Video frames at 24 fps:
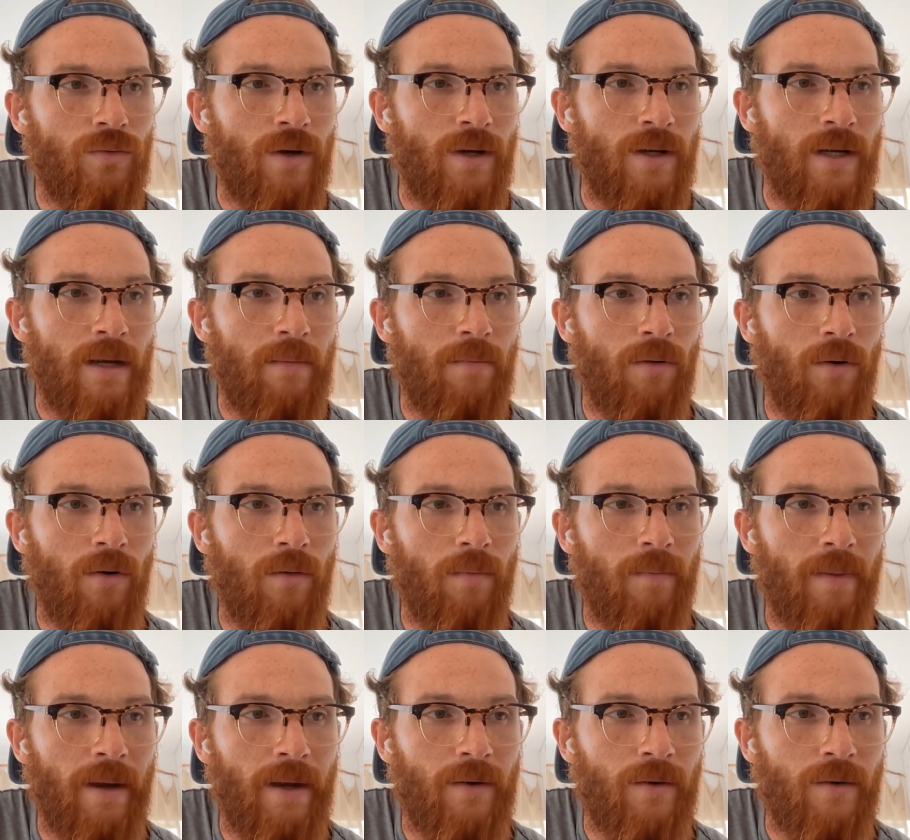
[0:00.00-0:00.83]
enable
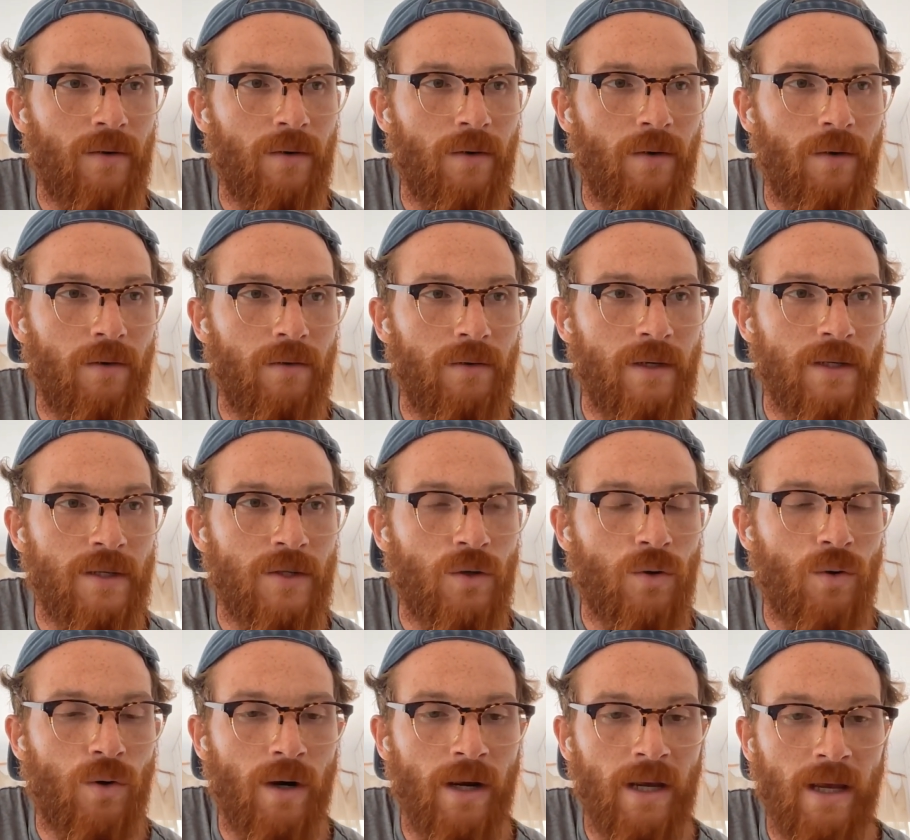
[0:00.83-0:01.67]
better lead
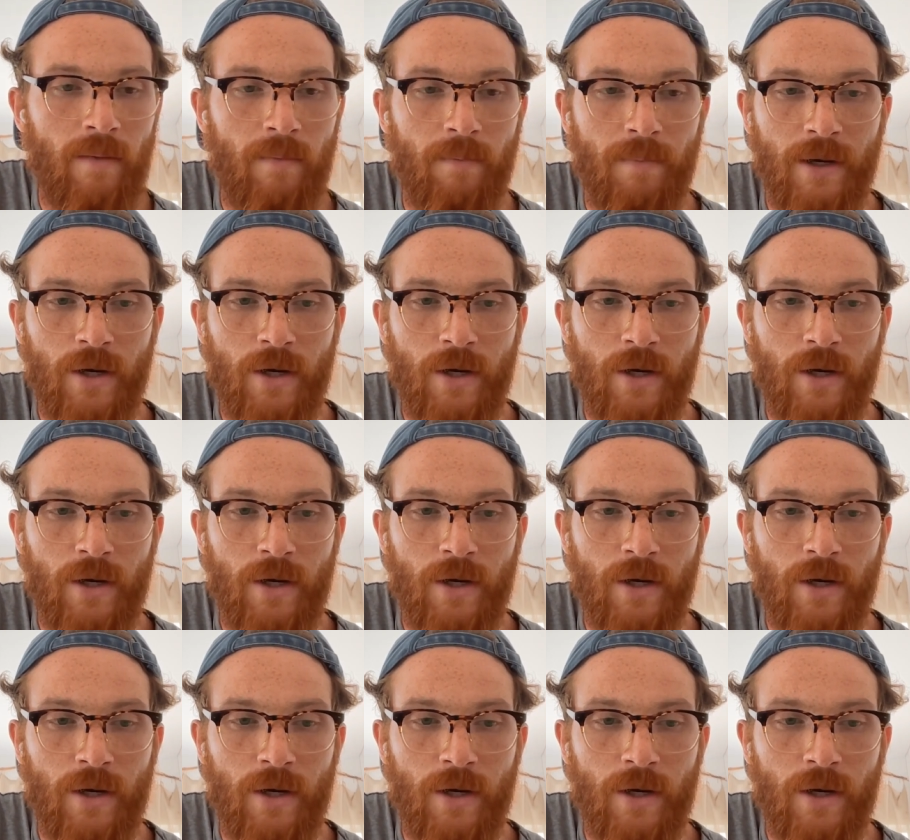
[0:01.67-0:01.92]
scoring and